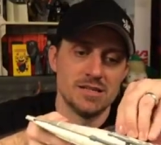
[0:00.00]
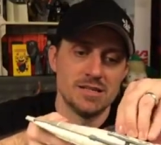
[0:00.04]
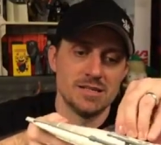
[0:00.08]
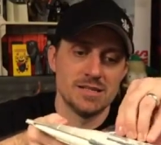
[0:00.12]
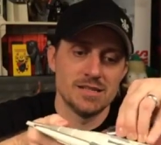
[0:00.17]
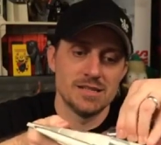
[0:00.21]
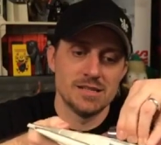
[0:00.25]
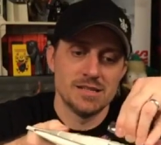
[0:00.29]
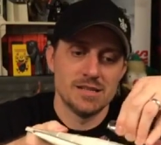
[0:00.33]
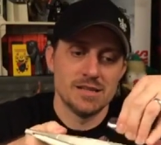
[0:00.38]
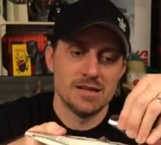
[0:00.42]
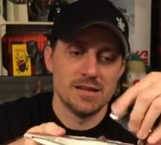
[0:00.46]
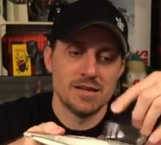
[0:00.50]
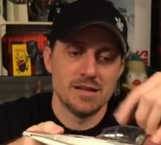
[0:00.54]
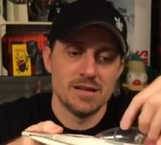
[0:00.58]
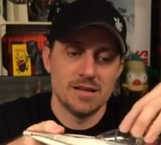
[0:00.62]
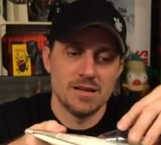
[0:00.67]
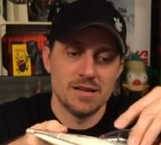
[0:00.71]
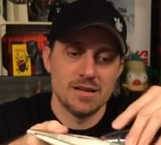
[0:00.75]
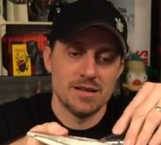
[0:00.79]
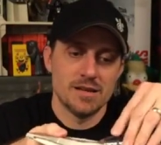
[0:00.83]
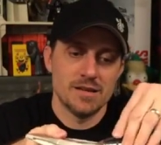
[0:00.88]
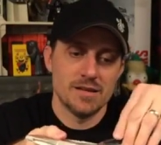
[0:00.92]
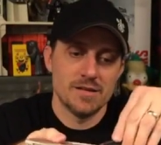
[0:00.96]

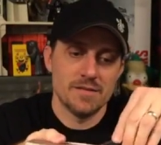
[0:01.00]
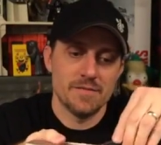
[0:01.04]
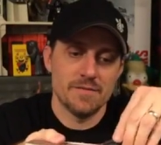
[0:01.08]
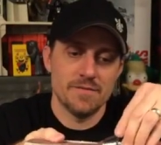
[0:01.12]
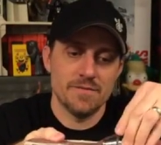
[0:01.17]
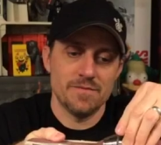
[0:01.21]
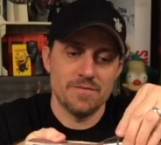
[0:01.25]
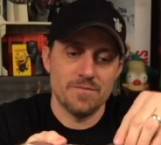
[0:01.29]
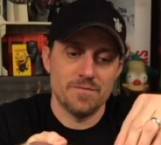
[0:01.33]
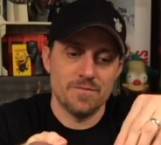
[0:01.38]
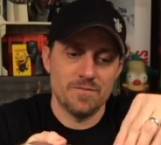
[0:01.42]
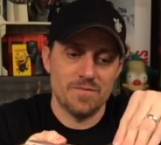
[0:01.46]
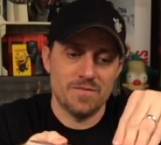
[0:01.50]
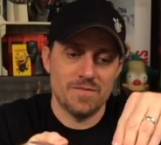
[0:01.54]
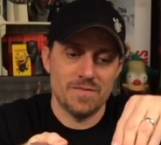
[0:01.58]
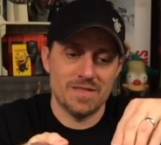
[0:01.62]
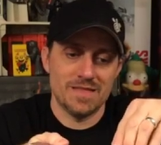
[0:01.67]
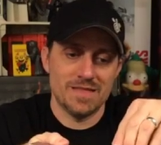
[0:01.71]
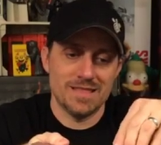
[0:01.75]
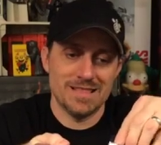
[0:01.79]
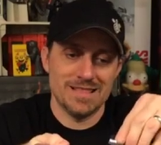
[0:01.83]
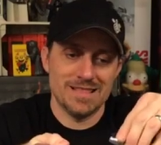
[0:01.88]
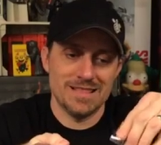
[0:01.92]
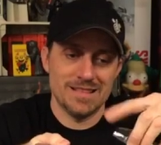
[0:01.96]

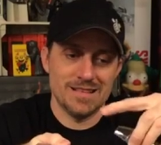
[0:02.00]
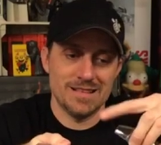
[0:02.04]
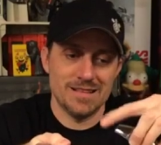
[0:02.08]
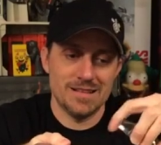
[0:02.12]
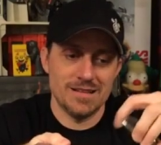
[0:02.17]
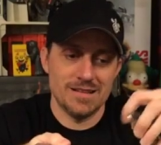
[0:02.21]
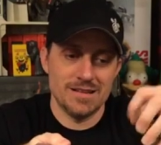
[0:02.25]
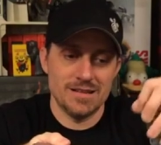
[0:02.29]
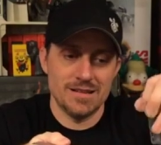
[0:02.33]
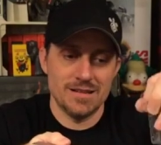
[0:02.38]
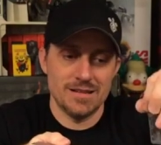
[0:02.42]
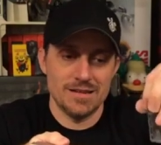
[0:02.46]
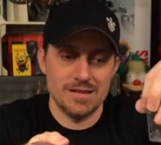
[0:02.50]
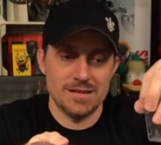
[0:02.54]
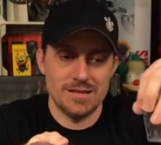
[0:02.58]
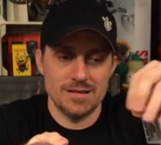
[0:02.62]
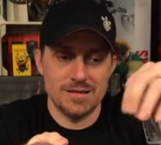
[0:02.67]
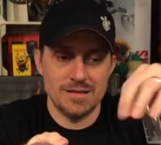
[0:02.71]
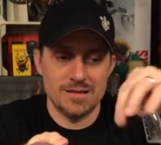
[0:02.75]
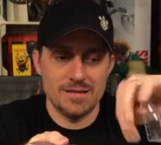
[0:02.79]
Nobody speaks.